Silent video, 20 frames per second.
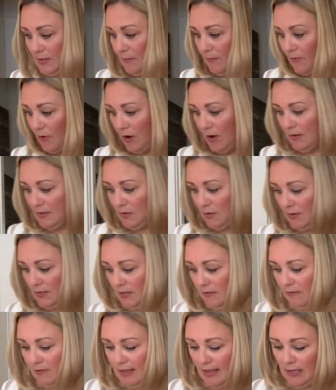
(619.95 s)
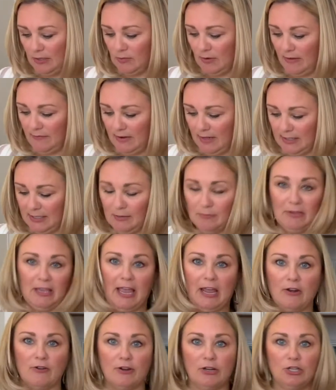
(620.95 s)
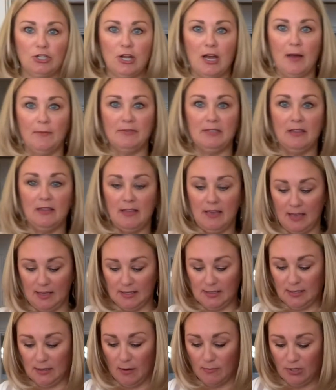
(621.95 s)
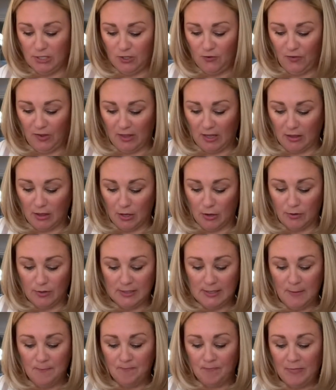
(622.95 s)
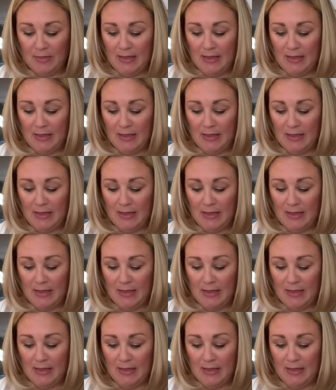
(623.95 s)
them for all sorts of things when I've done some catering jobs and things, so I'm just filling those.